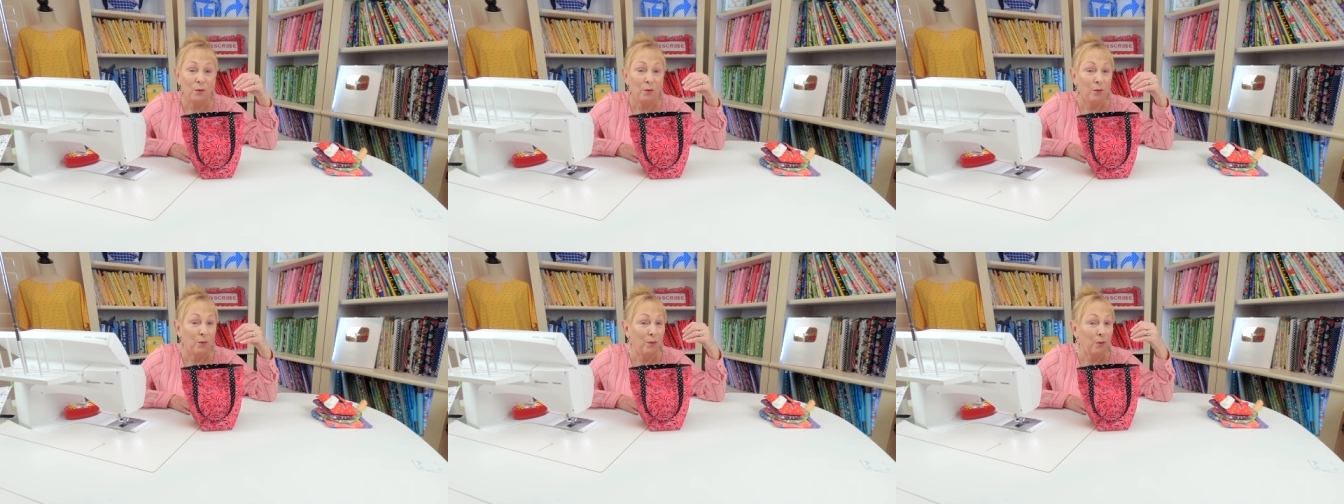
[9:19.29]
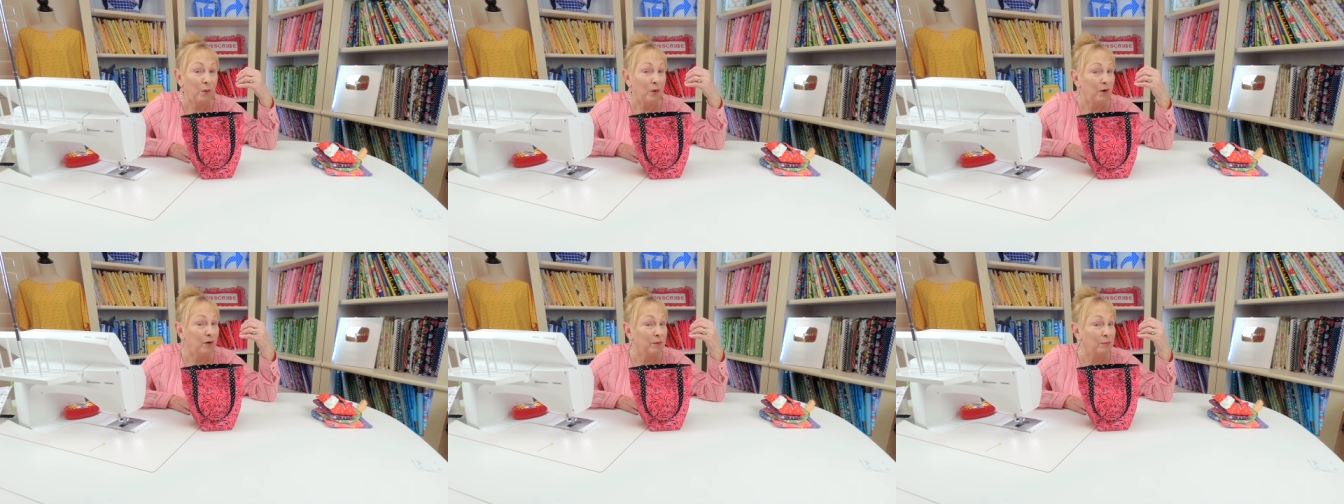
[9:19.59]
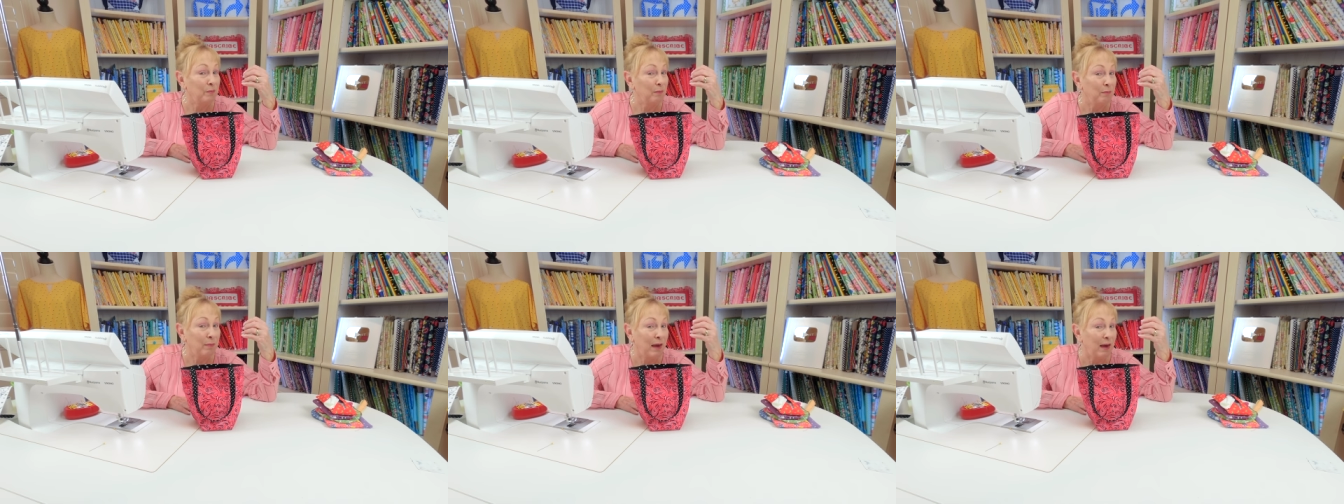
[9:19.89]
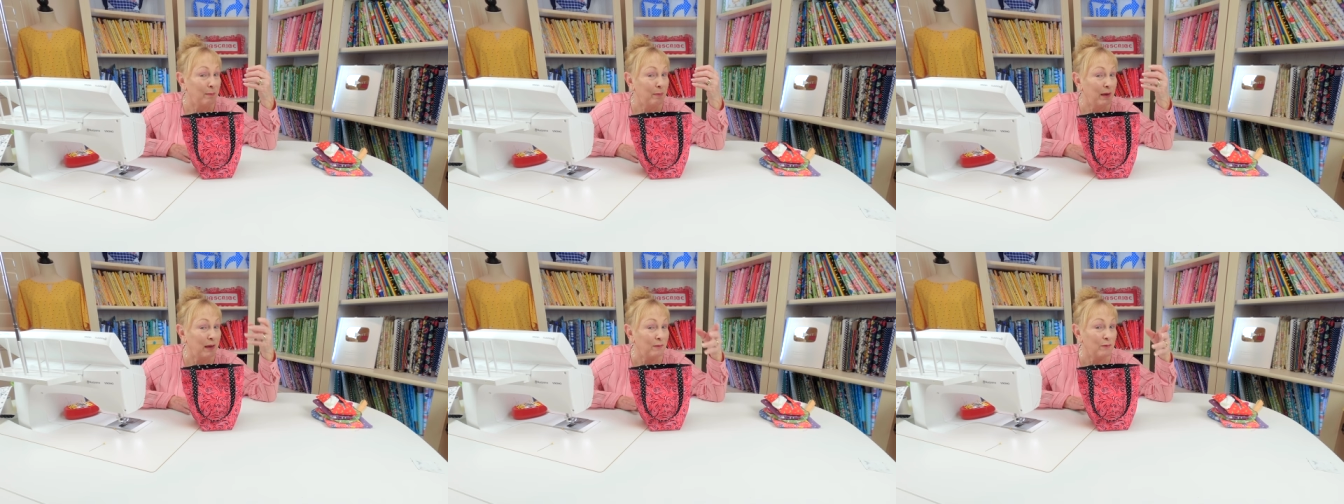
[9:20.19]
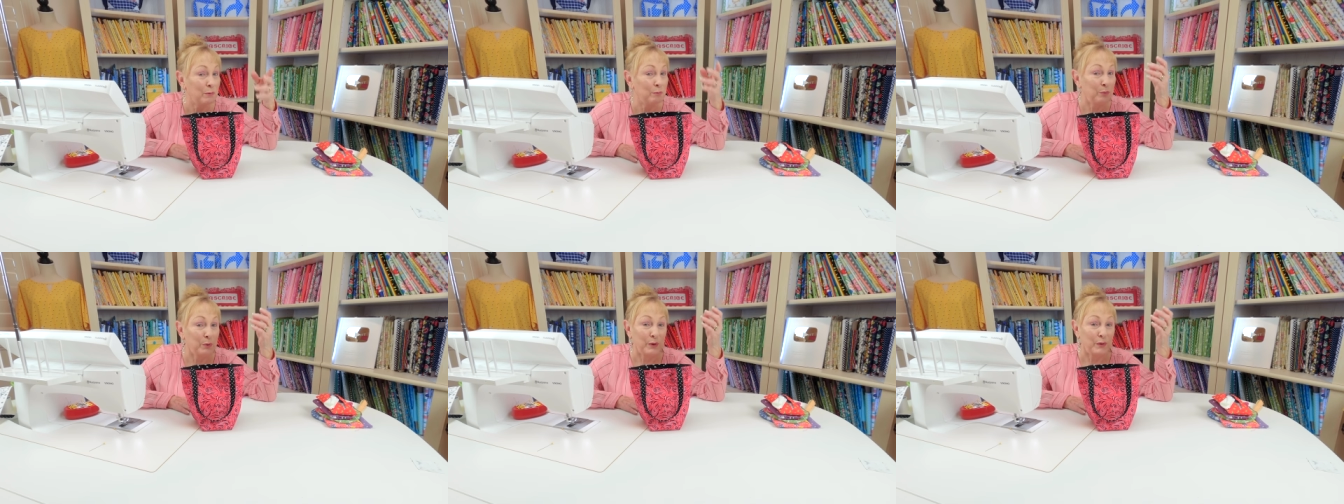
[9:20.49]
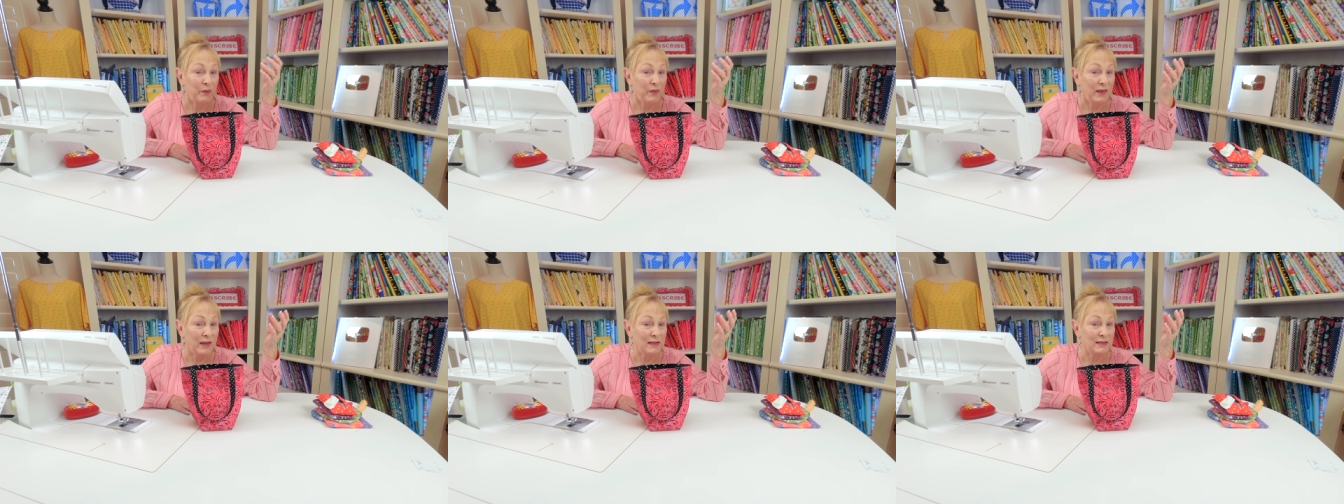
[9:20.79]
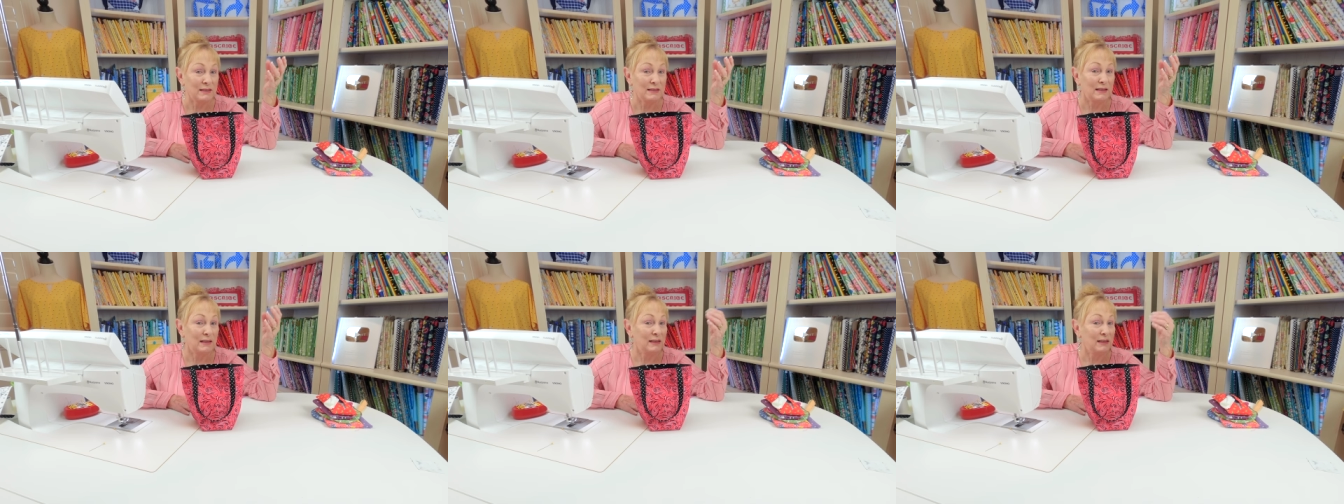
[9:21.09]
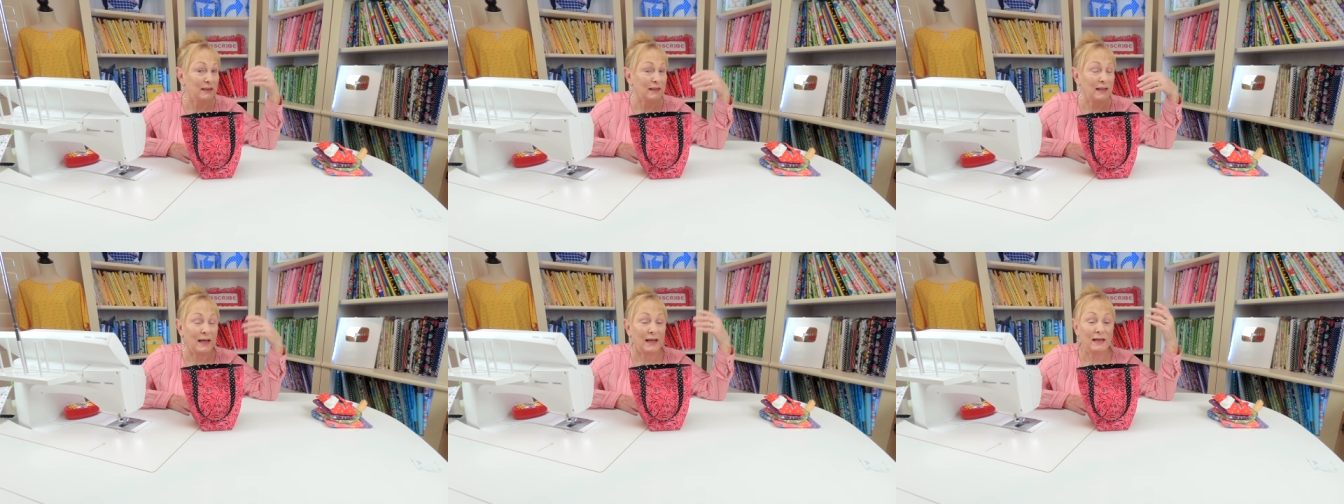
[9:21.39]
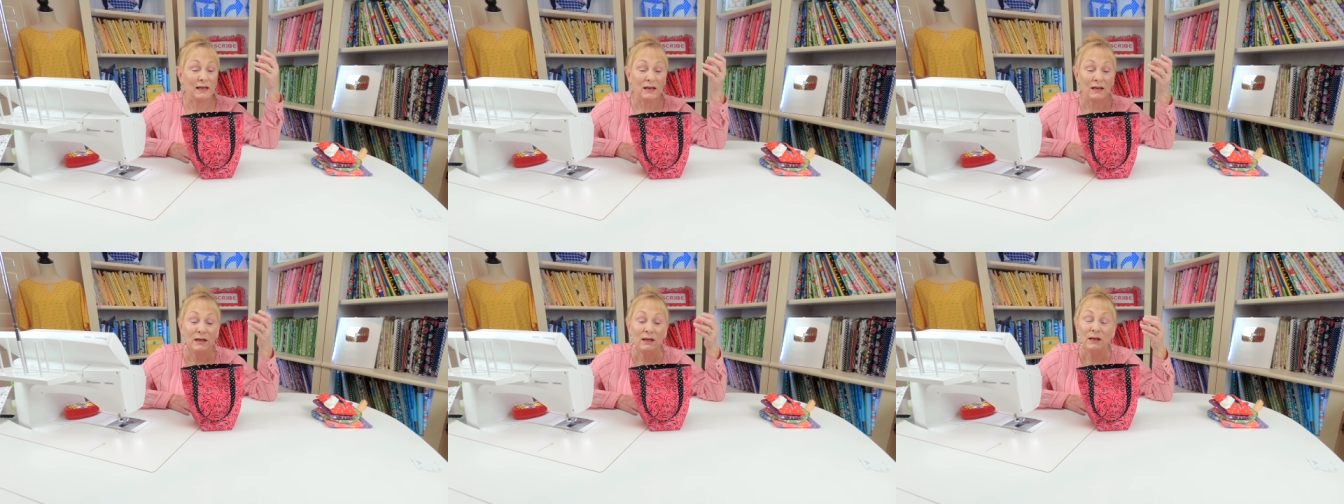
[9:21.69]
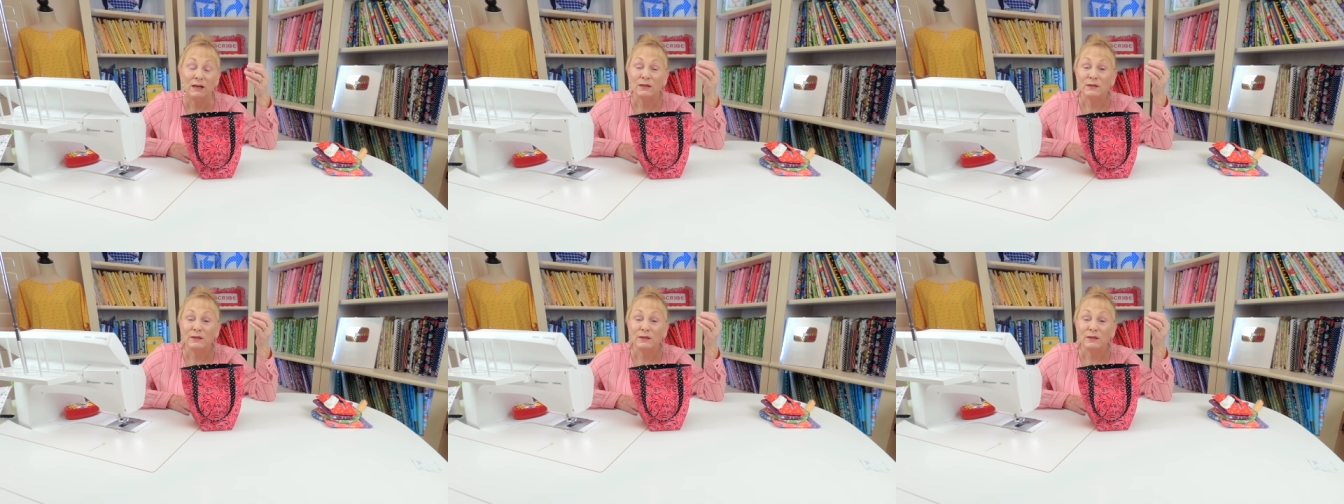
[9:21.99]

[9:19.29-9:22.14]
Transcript: or maybe even put things in it like a